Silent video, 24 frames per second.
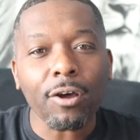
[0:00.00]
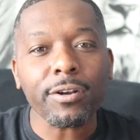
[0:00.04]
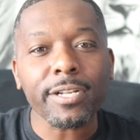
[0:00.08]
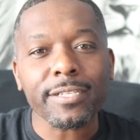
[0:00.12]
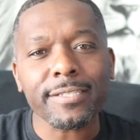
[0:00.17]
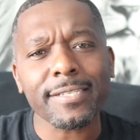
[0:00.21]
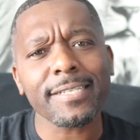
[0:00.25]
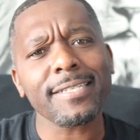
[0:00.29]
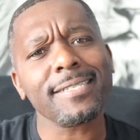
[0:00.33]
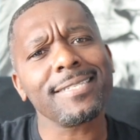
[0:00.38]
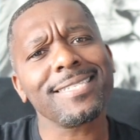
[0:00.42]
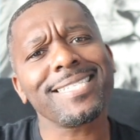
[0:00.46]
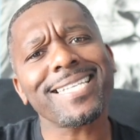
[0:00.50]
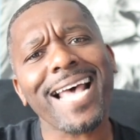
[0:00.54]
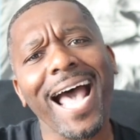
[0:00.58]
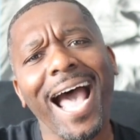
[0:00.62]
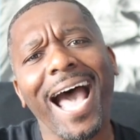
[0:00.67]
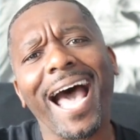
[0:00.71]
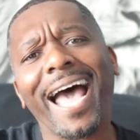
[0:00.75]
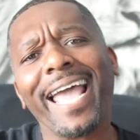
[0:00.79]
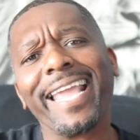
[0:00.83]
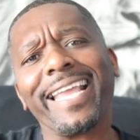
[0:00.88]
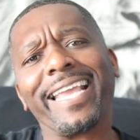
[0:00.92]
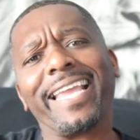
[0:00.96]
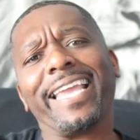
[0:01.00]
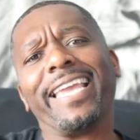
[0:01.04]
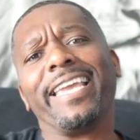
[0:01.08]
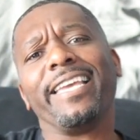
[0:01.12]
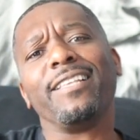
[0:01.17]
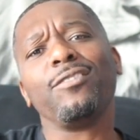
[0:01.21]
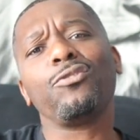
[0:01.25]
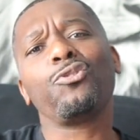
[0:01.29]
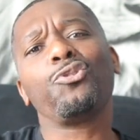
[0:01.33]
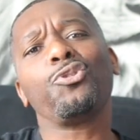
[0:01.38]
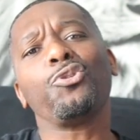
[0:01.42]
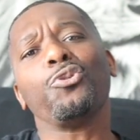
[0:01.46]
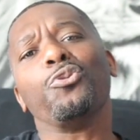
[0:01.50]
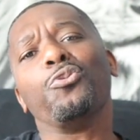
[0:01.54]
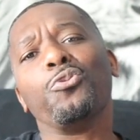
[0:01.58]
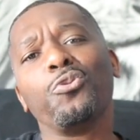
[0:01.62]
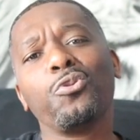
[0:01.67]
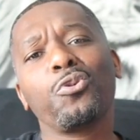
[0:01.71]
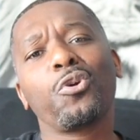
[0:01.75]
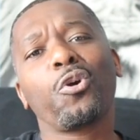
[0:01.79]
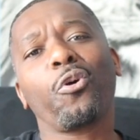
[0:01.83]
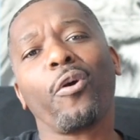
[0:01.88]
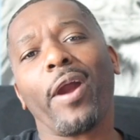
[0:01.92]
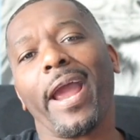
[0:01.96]
does this tie into
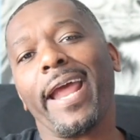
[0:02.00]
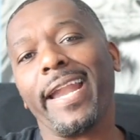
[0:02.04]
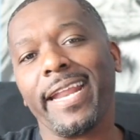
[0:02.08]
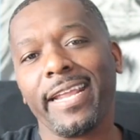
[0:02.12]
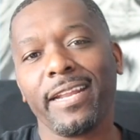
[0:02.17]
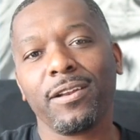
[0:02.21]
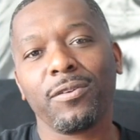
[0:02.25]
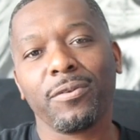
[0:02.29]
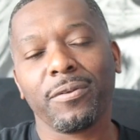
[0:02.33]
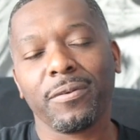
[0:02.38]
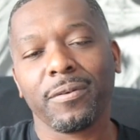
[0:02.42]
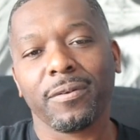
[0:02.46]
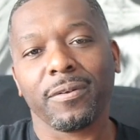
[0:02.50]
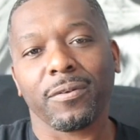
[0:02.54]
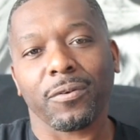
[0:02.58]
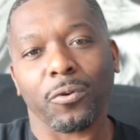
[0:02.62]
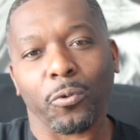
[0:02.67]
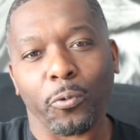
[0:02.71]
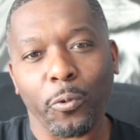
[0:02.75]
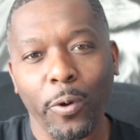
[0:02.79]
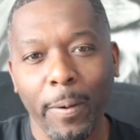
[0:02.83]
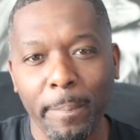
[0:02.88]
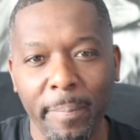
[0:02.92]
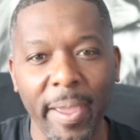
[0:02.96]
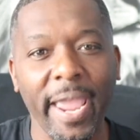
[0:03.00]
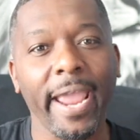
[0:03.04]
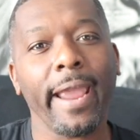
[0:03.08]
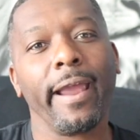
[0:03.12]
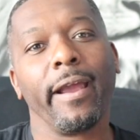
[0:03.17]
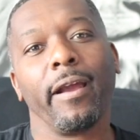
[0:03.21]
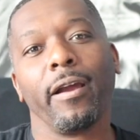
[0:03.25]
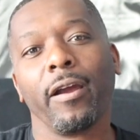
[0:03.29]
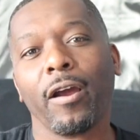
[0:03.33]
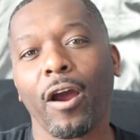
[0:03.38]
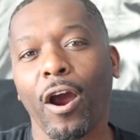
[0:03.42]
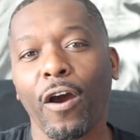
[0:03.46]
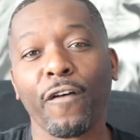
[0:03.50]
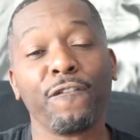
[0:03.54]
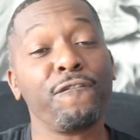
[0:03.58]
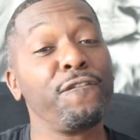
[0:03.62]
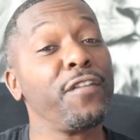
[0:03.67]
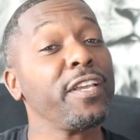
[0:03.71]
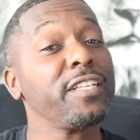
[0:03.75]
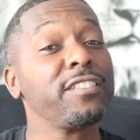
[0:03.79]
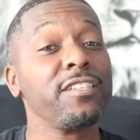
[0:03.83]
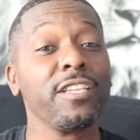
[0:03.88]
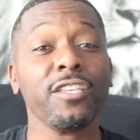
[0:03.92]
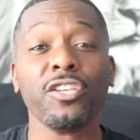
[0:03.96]
credit repair or
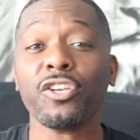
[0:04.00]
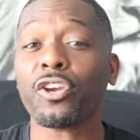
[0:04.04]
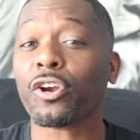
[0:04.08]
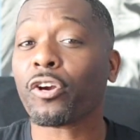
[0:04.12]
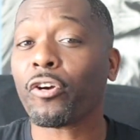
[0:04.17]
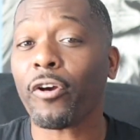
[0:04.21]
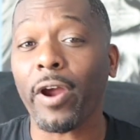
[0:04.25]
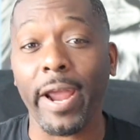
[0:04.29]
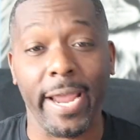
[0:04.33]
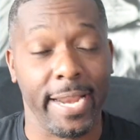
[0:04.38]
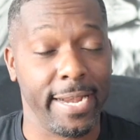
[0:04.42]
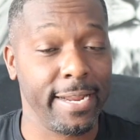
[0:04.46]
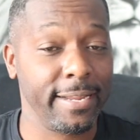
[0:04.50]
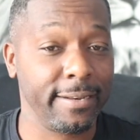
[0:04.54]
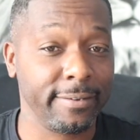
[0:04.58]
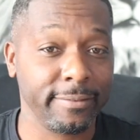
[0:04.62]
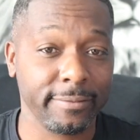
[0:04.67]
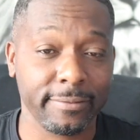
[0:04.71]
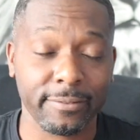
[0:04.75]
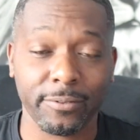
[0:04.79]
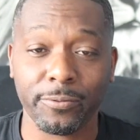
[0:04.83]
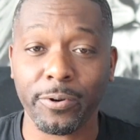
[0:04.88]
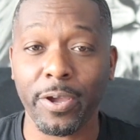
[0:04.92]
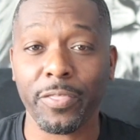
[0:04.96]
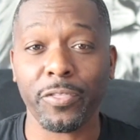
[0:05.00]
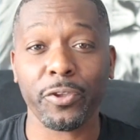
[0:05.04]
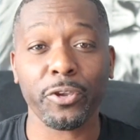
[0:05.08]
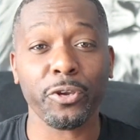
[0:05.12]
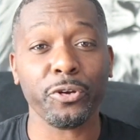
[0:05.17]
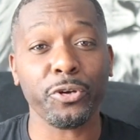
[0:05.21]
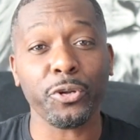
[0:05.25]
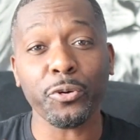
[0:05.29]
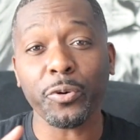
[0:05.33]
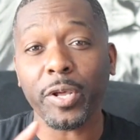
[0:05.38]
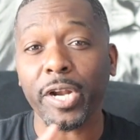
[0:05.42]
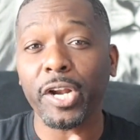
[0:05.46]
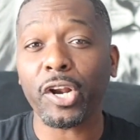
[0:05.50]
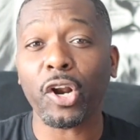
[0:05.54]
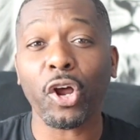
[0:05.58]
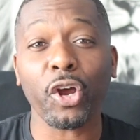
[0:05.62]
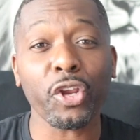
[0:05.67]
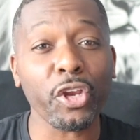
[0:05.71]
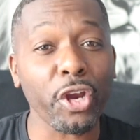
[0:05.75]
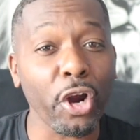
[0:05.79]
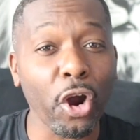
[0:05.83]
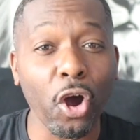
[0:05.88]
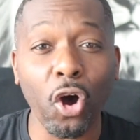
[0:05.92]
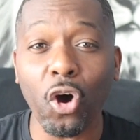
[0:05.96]
fixing your credit? Whether you're doing it on
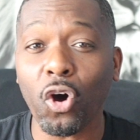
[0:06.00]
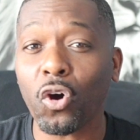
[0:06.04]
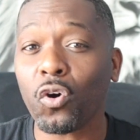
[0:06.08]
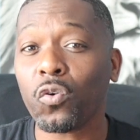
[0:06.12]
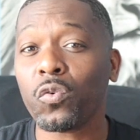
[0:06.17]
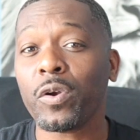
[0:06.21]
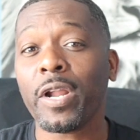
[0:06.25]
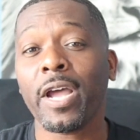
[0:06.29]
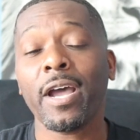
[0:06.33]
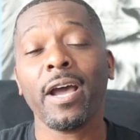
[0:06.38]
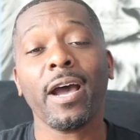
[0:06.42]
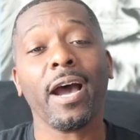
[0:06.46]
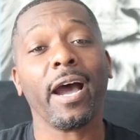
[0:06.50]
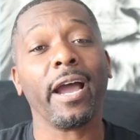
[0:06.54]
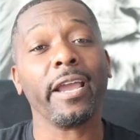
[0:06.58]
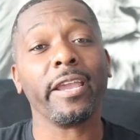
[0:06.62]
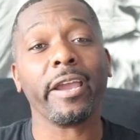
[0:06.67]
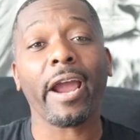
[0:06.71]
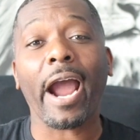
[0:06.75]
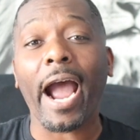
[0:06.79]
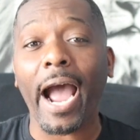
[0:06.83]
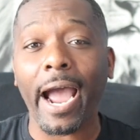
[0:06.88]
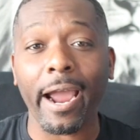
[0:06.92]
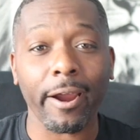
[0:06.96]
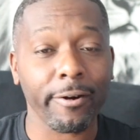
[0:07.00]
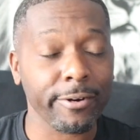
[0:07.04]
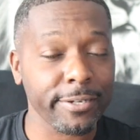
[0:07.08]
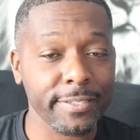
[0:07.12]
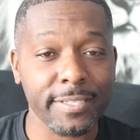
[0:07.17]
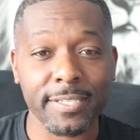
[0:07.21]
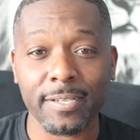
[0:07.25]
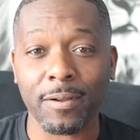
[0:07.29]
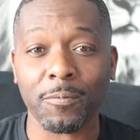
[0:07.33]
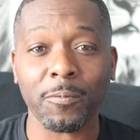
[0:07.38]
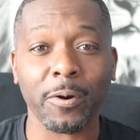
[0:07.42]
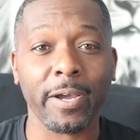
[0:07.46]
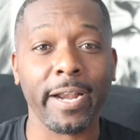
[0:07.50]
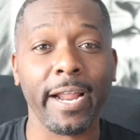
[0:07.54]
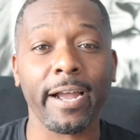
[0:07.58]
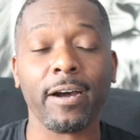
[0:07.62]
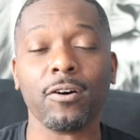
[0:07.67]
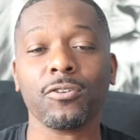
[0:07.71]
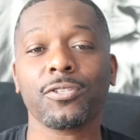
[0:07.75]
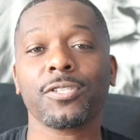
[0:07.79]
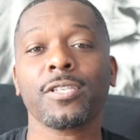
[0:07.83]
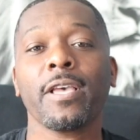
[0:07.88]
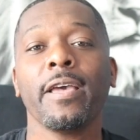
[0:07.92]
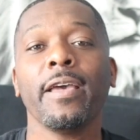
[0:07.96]
your own or you're hiring someone
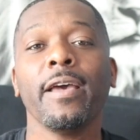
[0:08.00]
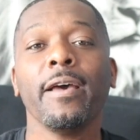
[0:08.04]
else.